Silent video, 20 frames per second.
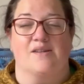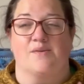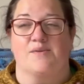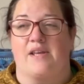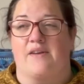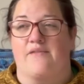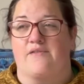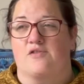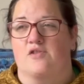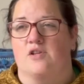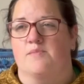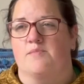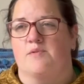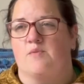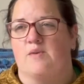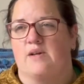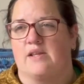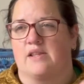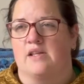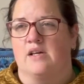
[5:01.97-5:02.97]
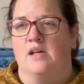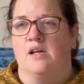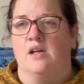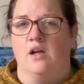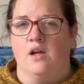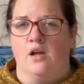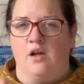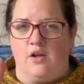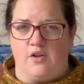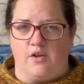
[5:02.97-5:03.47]
I was having trouble with
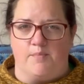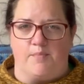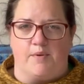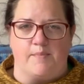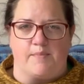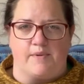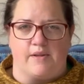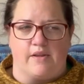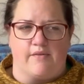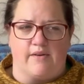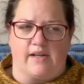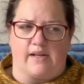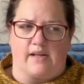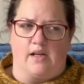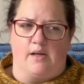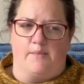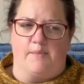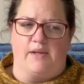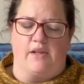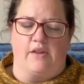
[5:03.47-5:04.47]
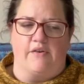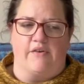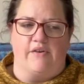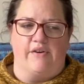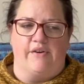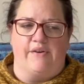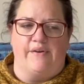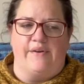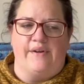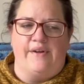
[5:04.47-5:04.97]
the bobbin thread coming
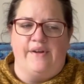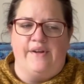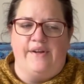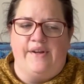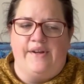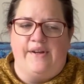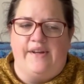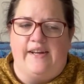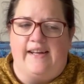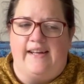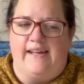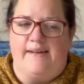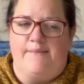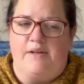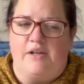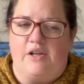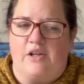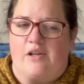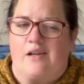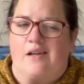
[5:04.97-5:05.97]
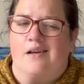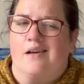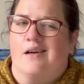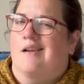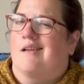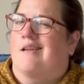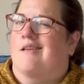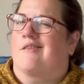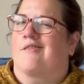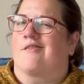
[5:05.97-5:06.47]
through and looking
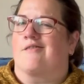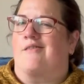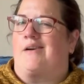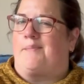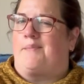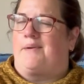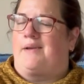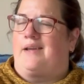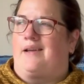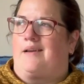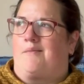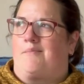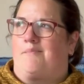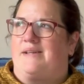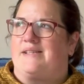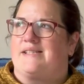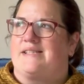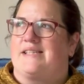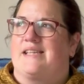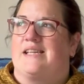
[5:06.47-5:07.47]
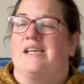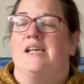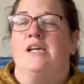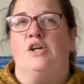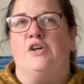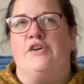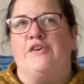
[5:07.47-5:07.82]
kind of scrappy and messy.